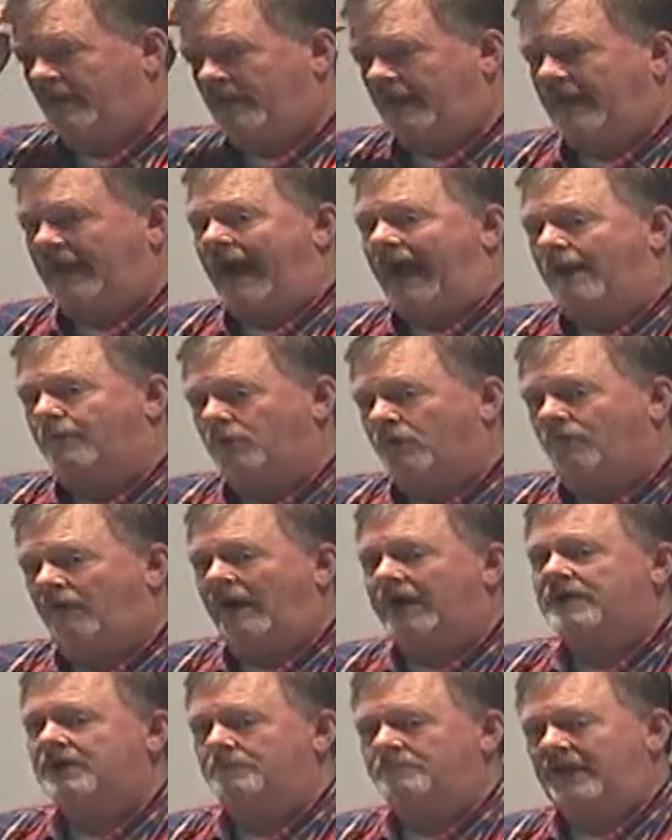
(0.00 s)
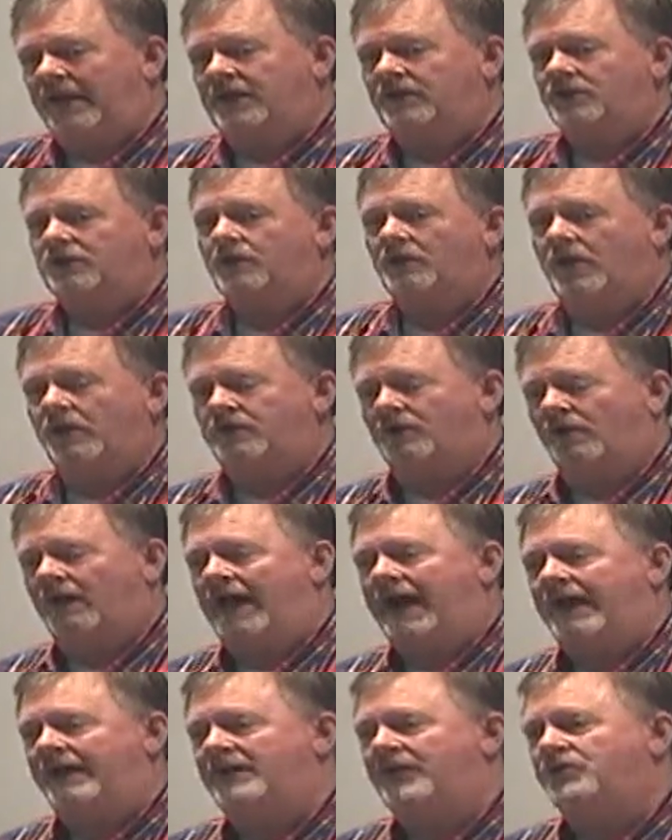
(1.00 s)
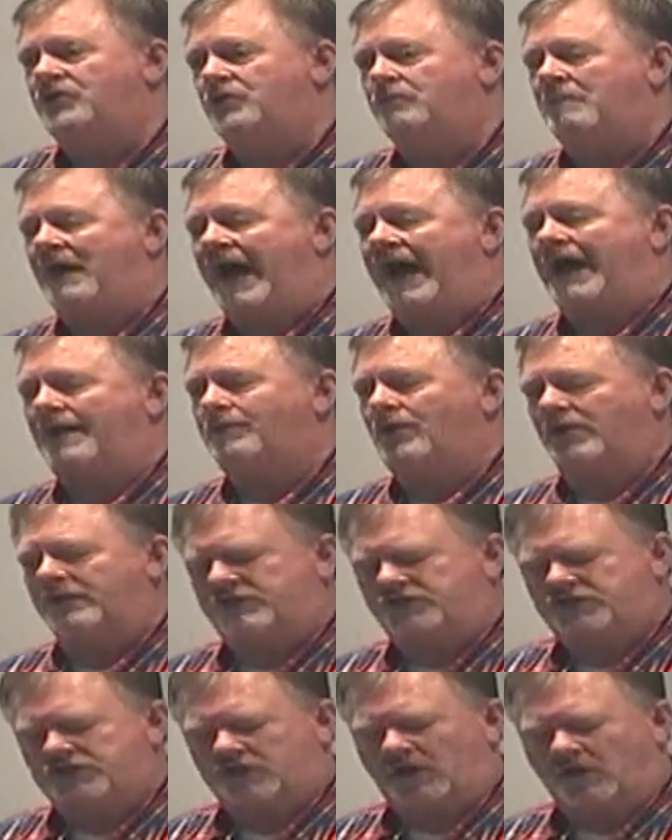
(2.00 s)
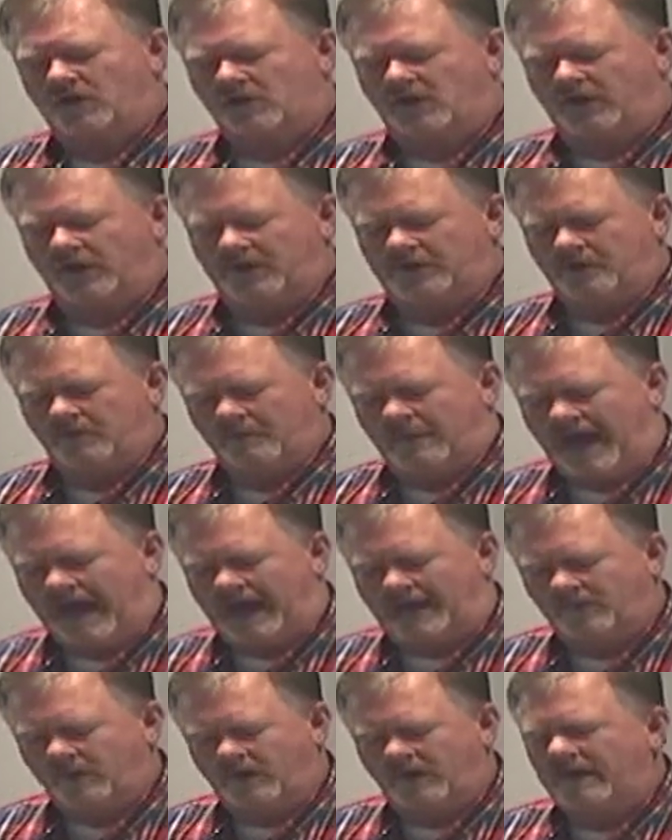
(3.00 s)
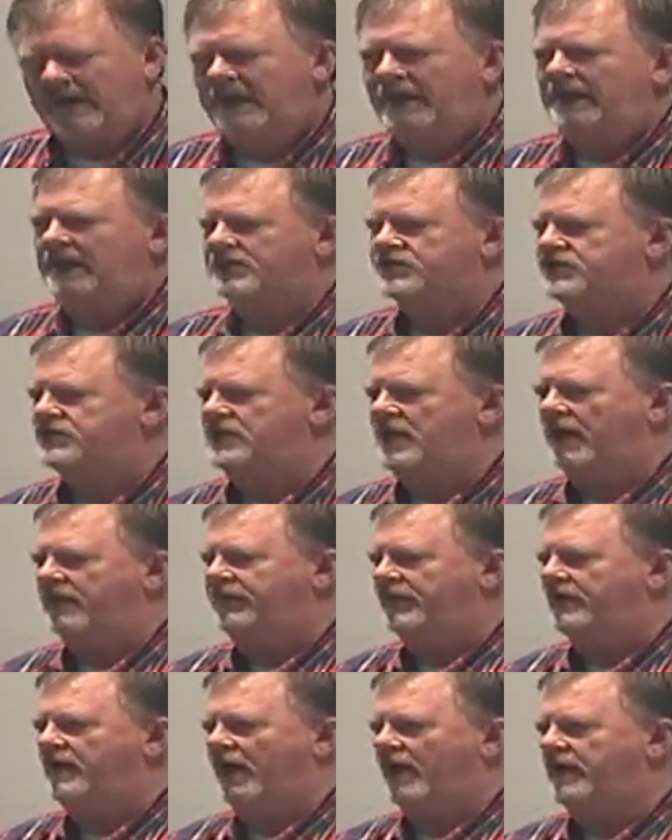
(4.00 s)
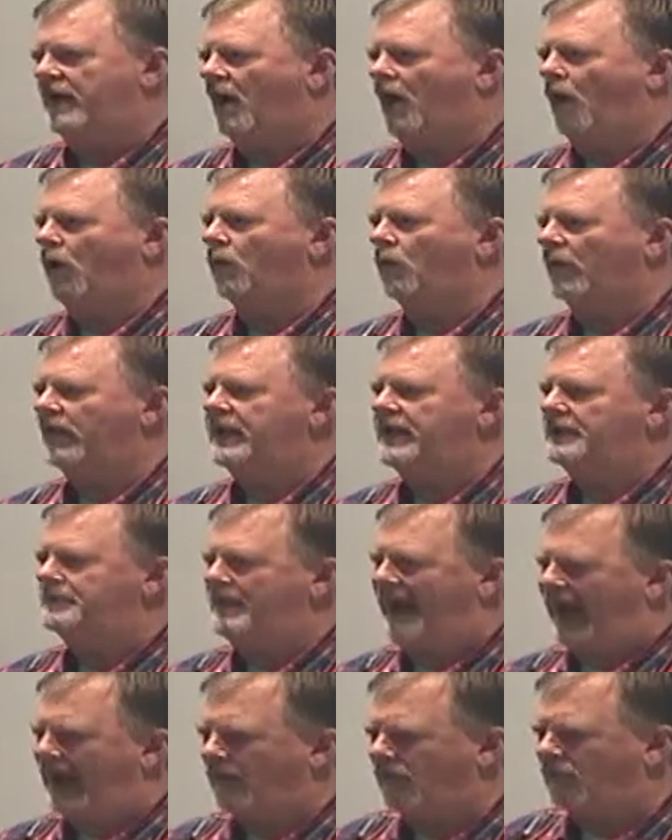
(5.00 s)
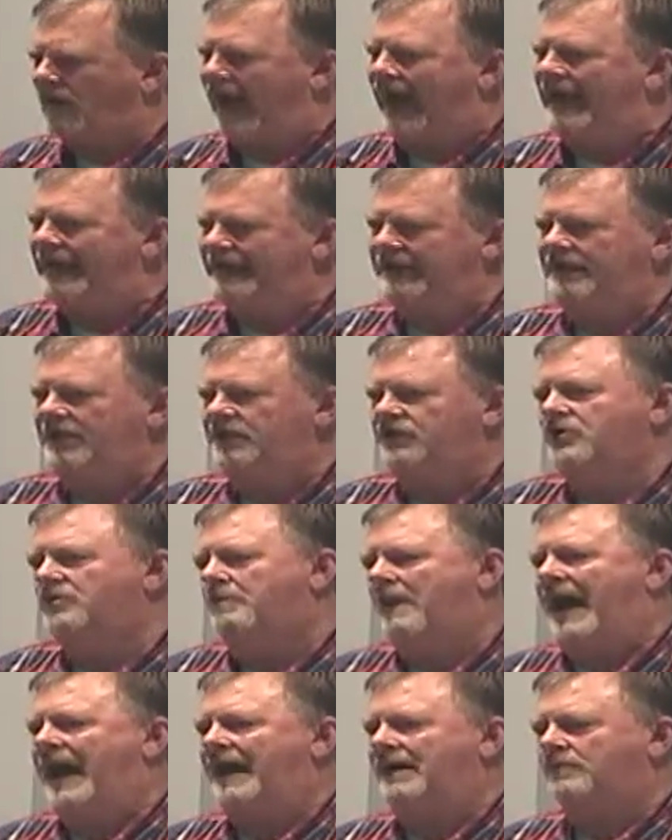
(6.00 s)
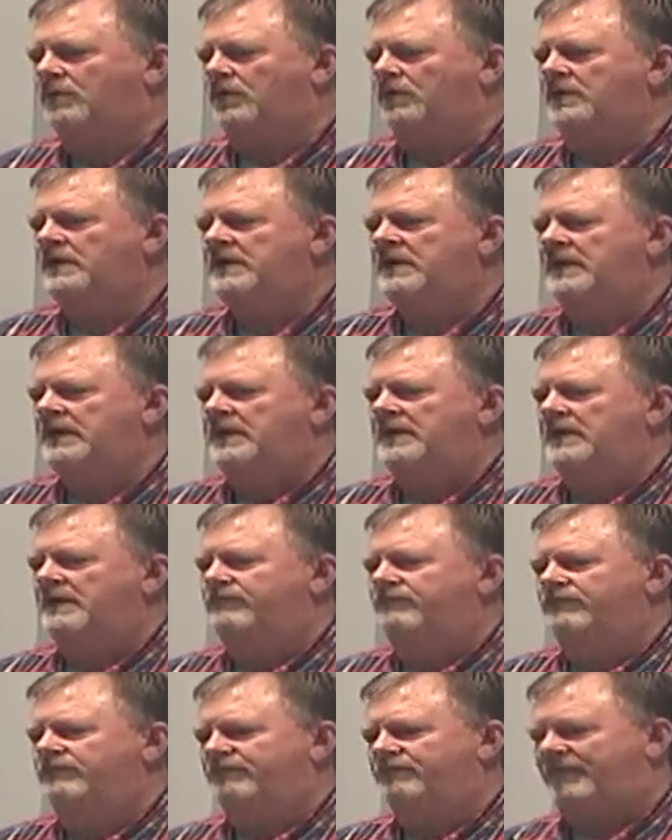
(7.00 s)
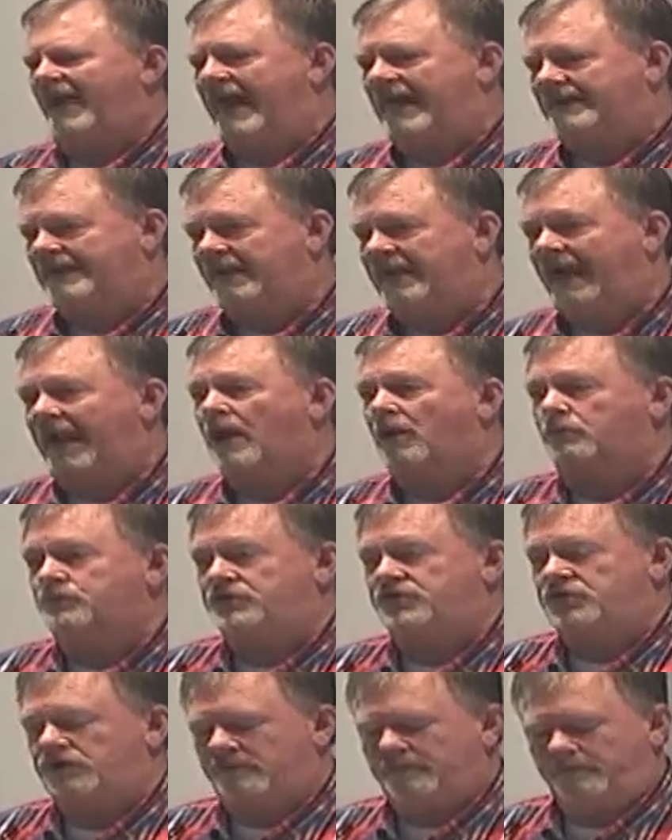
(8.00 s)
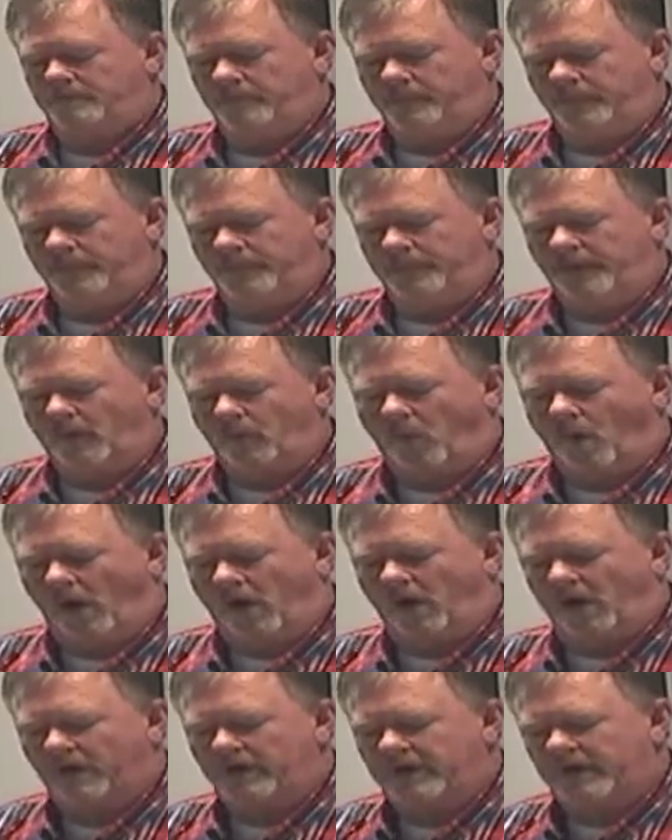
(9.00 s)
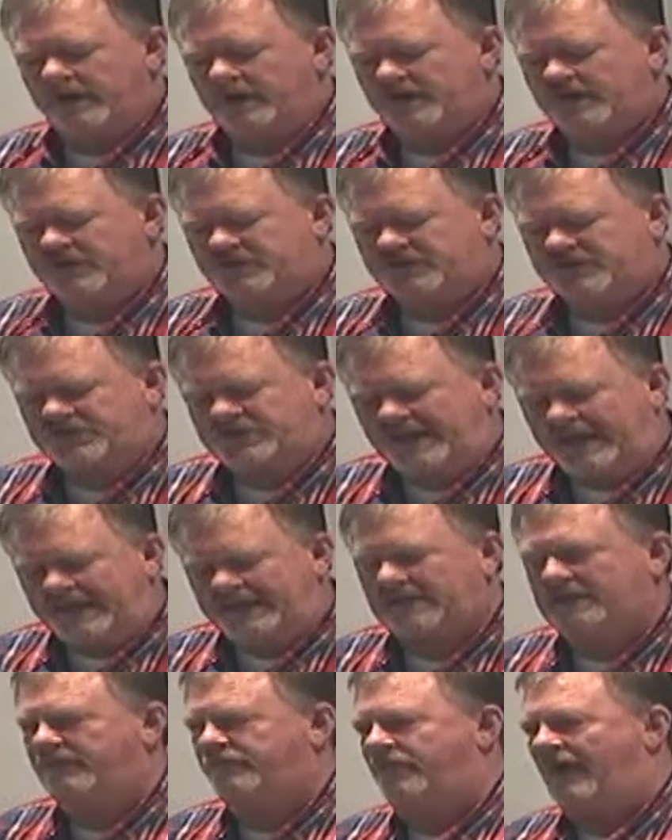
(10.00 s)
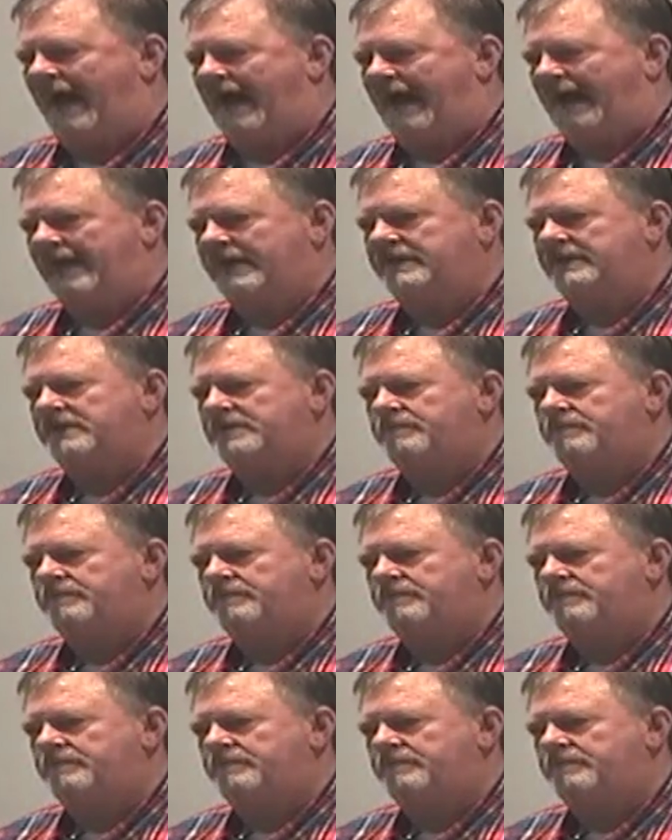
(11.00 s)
and I would recommend you underline in your Bible and circle in your Bible, it's nothing unholy about writing in your Bible. In fact, it helps you. The word signified